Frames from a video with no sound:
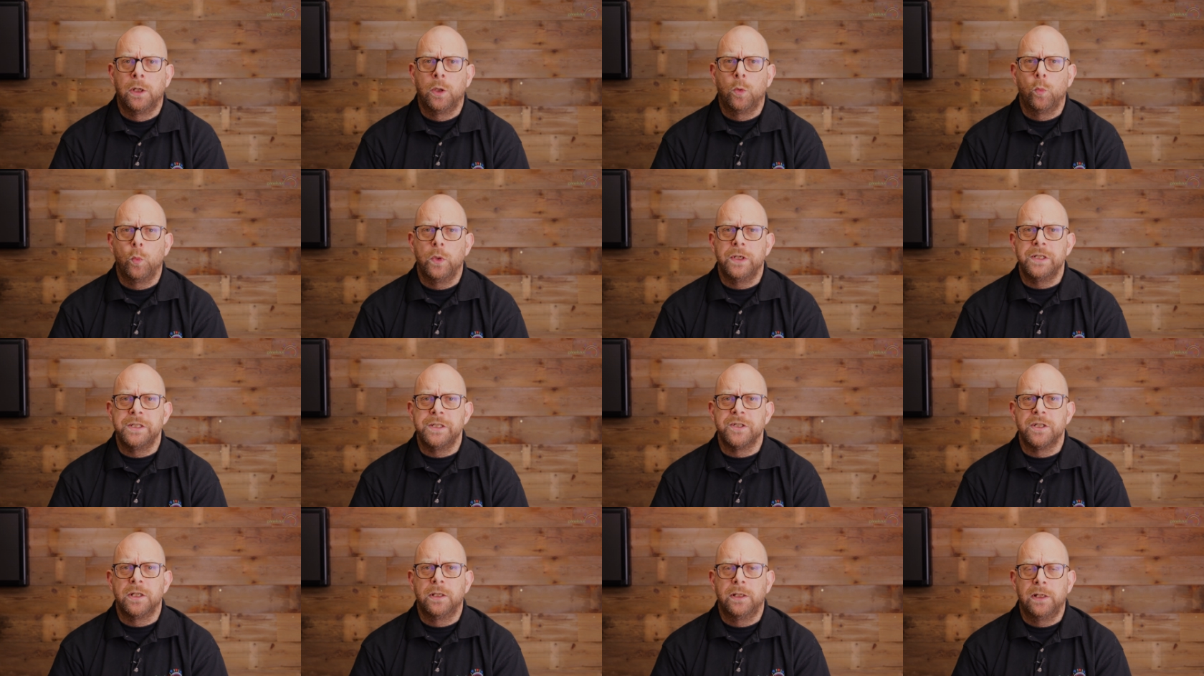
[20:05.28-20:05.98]
which
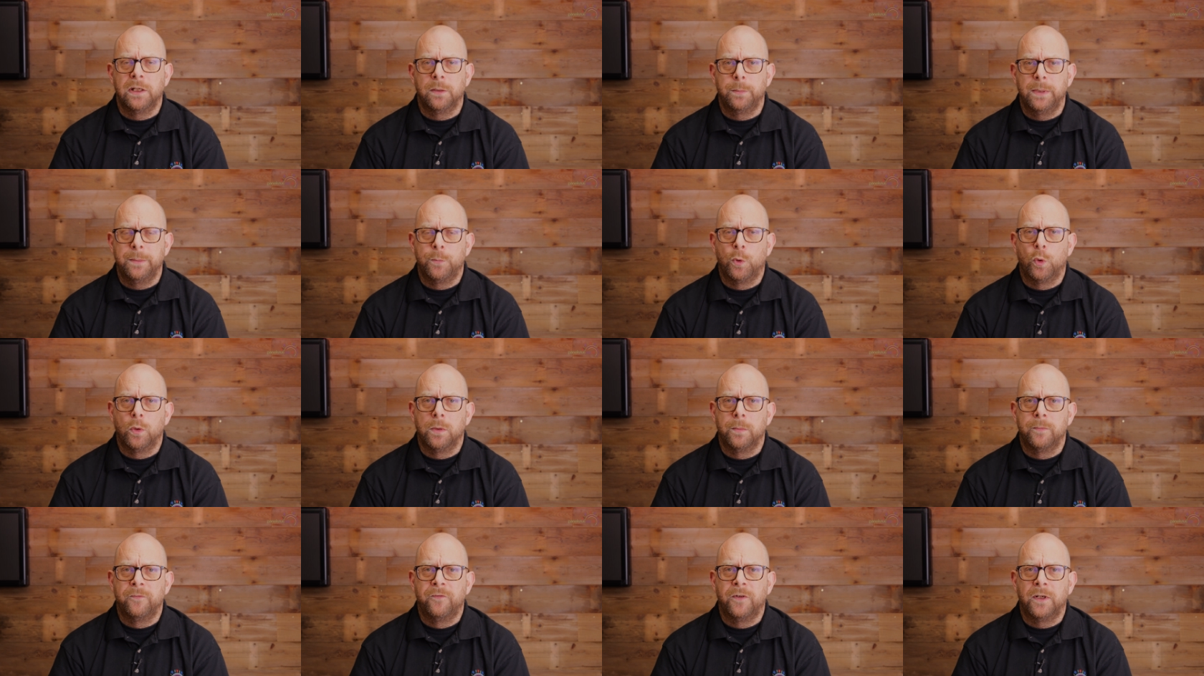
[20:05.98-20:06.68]
is a little bit more
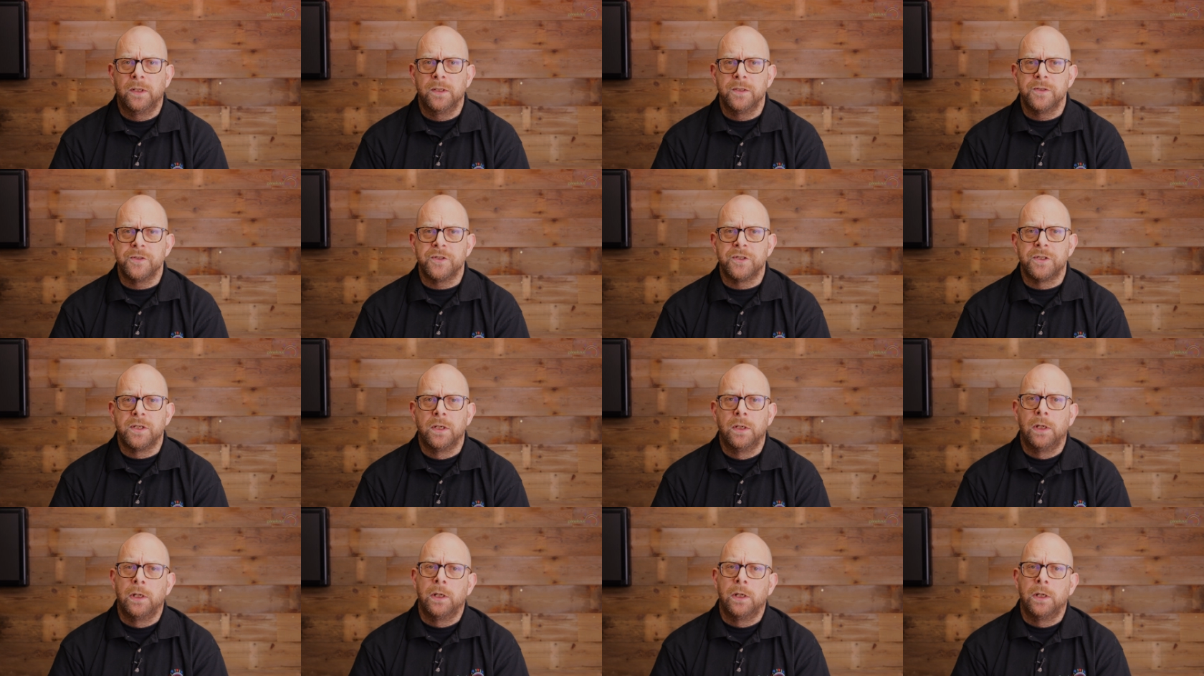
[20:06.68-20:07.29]
advanced.